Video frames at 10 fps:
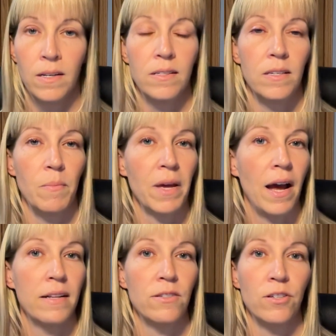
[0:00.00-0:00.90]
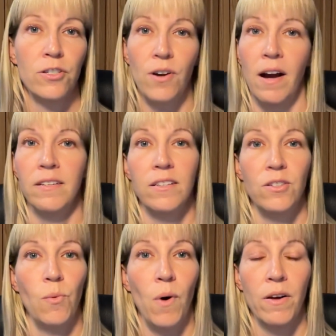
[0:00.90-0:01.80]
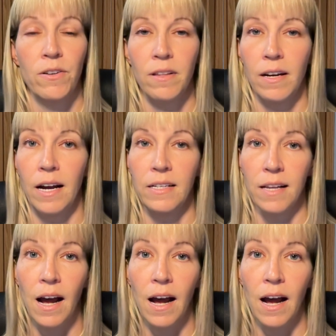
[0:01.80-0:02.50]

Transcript: Some cats are attracted to water that has